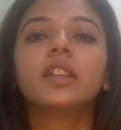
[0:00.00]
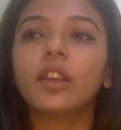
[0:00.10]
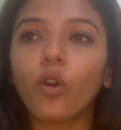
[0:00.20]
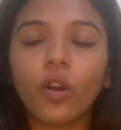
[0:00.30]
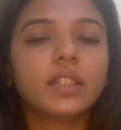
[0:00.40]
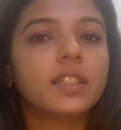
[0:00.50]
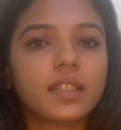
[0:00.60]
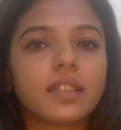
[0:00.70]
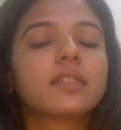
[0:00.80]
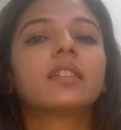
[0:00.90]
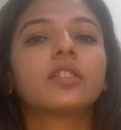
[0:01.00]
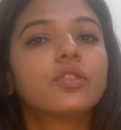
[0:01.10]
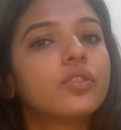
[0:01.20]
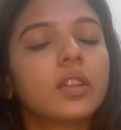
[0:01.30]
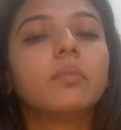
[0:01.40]
All these things are
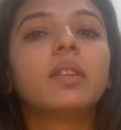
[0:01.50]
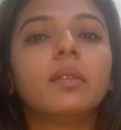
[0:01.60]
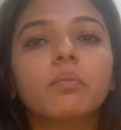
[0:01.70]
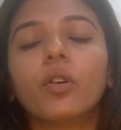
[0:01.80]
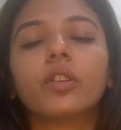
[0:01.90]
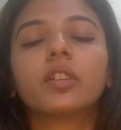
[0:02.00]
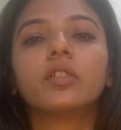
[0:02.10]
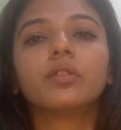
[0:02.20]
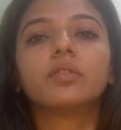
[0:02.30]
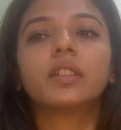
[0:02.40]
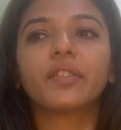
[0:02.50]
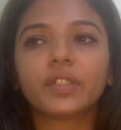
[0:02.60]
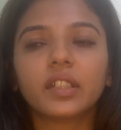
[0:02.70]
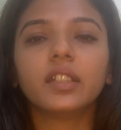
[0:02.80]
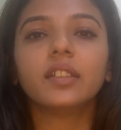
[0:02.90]
extremely important. You
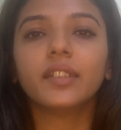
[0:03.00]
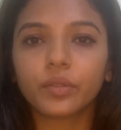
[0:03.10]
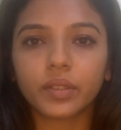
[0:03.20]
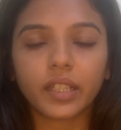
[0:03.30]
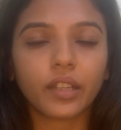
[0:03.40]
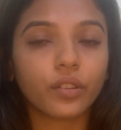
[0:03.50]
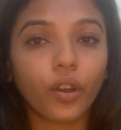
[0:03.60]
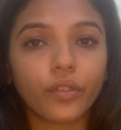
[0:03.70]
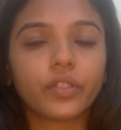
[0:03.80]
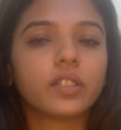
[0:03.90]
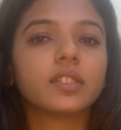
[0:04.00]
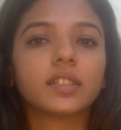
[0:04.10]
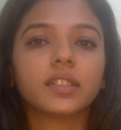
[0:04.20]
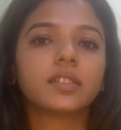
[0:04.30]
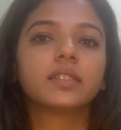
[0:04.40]
definitely need to attend
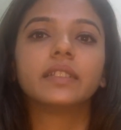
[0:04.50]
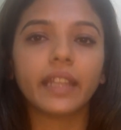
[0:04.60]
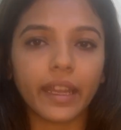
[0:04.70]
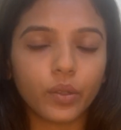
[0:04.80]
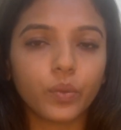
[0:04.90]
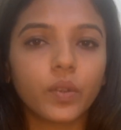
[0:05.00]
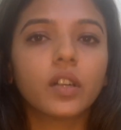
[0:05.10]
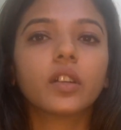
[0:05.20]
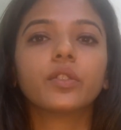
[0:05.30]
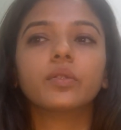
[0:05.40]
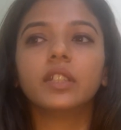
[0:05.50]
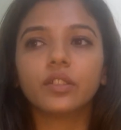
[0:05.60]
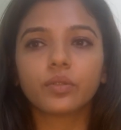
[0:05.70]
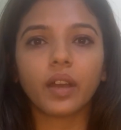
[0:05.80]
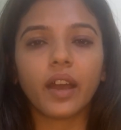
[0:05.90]
conferences, network, you
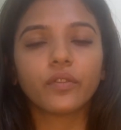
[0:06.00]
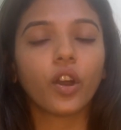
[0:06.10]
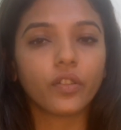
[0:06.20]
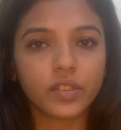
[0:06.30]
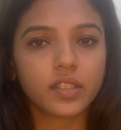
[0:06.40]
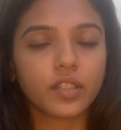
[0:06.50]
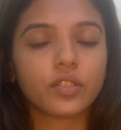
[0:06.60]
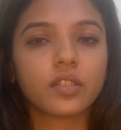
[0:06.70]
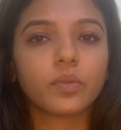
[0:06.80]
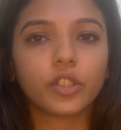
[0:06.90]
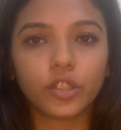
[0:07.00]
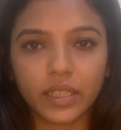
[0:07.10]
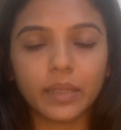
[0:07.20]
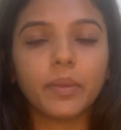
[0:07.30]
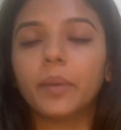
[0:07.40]
need to have conversations with your
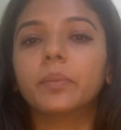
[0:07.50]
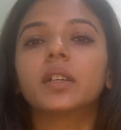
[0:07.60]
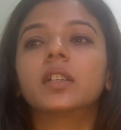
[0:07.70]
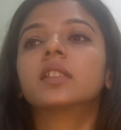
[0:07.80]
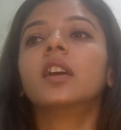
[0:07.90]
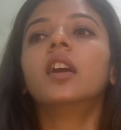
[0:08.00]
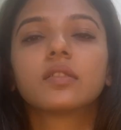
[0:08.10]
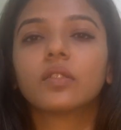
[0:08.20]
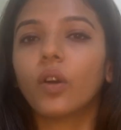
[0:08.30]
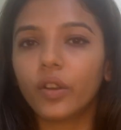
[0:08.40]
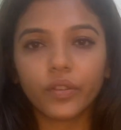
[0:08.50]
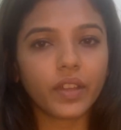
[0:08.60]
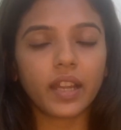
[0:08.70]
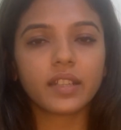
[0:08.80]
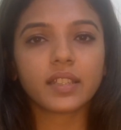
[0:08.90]
team members. All of
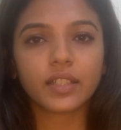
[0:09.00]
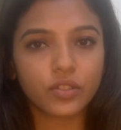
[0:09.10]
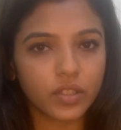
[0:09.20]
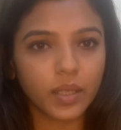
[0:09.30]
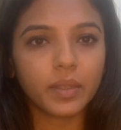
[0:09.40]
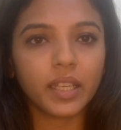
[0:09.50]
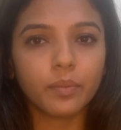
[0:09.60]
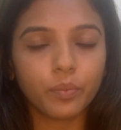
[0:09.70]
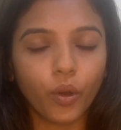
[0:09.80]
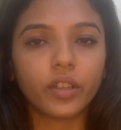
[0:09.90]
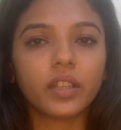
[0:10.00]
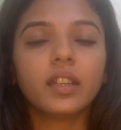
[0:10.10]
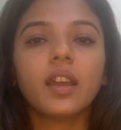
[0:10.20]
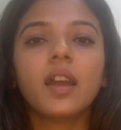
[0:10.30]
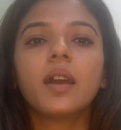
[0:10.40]
that is extremely
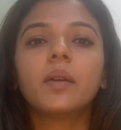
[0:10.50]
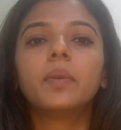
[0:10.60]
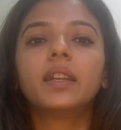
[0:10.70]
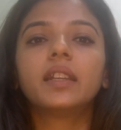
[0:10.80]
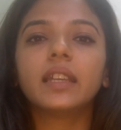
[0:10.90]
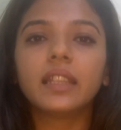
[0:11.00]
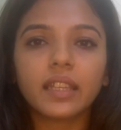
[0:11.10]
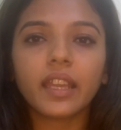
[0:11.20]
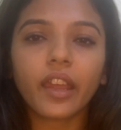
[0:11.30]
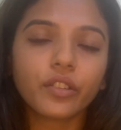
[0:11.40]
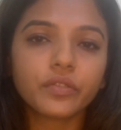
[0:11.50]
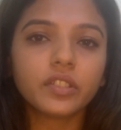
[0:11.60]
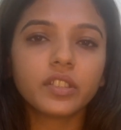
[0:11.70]
important, but in the end of the